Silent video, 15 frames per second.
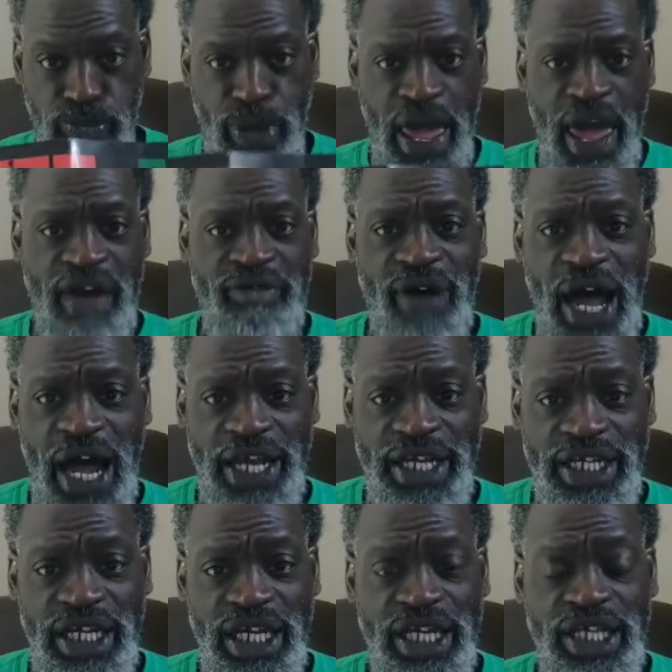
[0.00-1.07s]
have
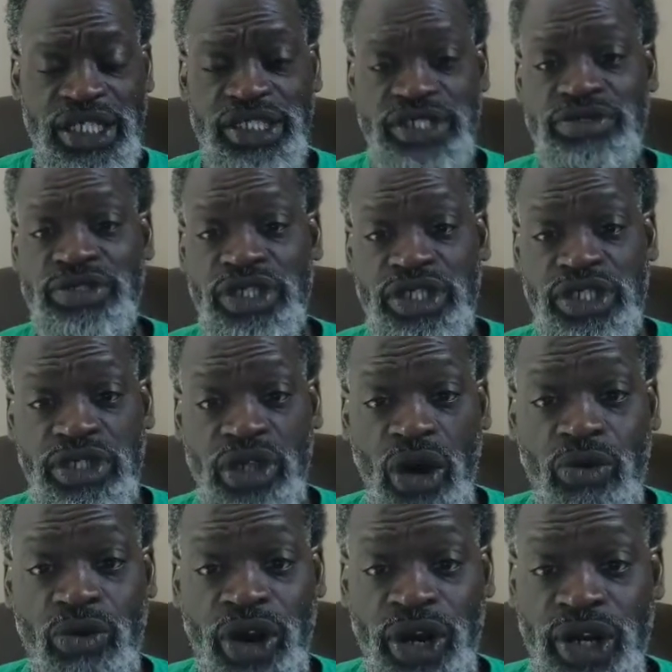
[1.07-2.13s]
ideas, you need to
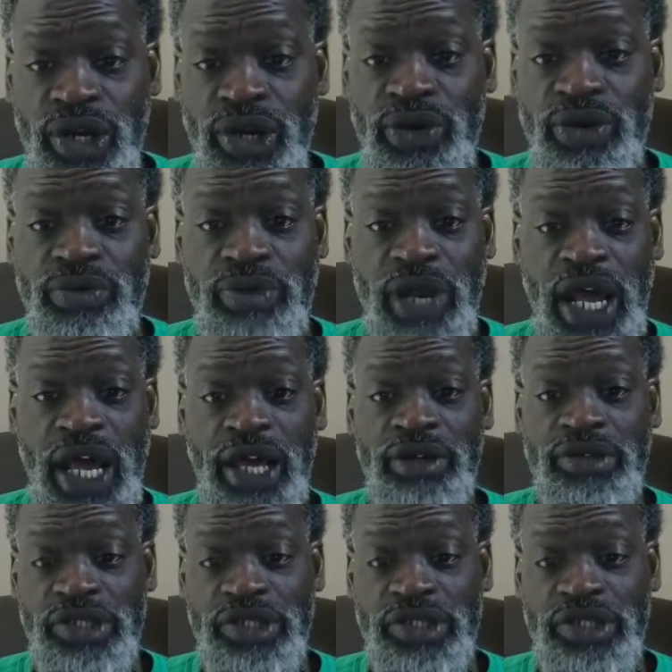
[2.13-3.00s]
start working on them now